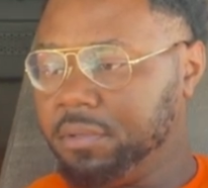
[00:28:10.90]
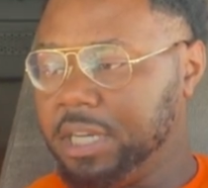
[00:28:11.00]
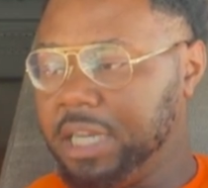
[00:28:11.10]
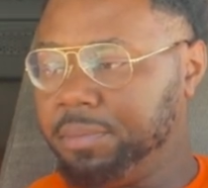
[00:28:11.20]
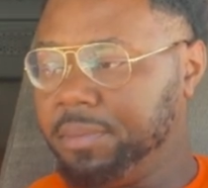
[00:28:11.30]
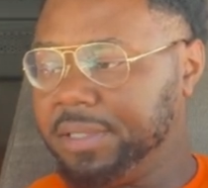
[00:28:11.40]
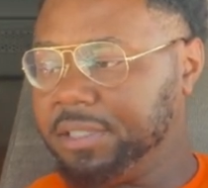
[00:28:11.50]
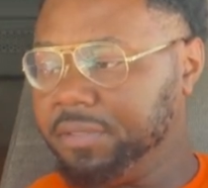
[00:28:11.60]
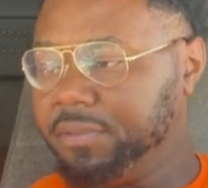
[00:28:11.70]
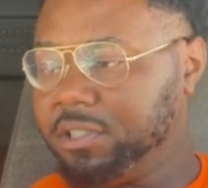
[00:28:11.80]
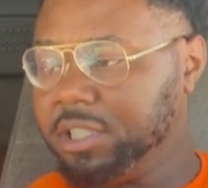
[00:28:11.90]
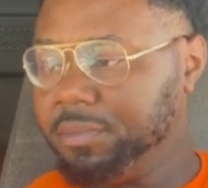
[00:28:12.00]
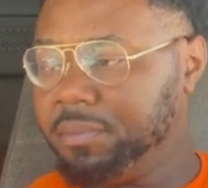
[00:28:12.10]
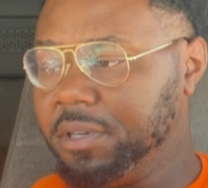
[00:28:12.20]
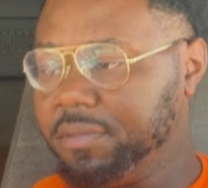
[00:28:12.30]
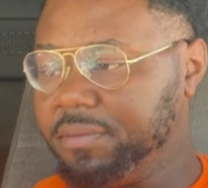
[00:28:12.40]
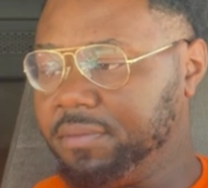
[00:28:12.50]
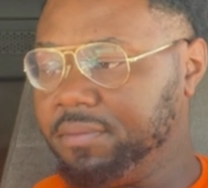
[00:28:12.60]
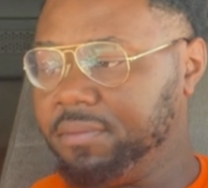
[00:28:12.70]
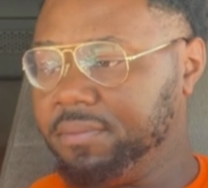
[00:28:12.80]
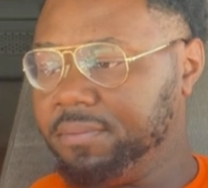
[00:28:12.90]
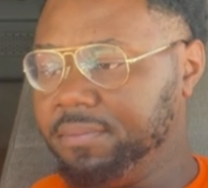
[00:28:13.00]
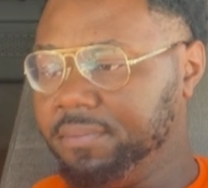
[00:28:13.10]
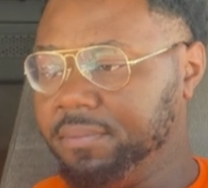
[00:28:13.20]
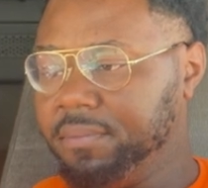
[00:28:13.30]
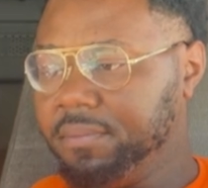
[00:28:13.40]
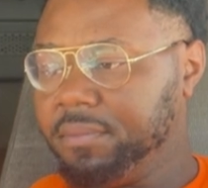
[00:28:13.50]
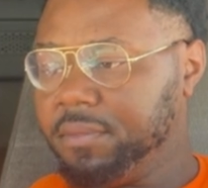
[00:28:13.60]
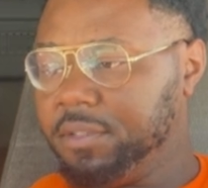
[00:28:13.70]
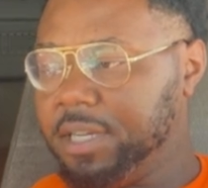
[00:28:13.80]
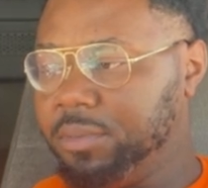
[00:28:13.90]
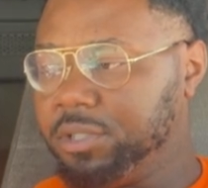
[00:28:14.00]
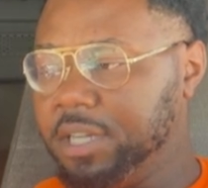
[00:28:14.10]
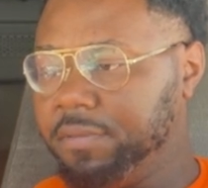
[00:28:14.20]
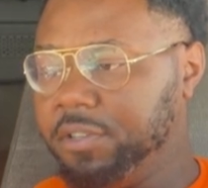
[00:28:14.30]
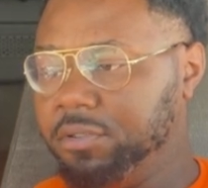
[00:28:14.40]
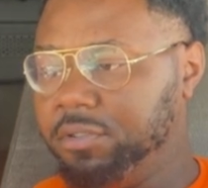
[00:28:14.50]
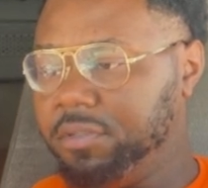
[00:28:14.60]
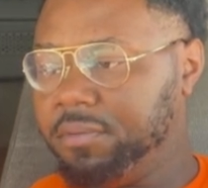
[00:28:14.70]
I ain't put myself in a sleeper berth. I was off duty.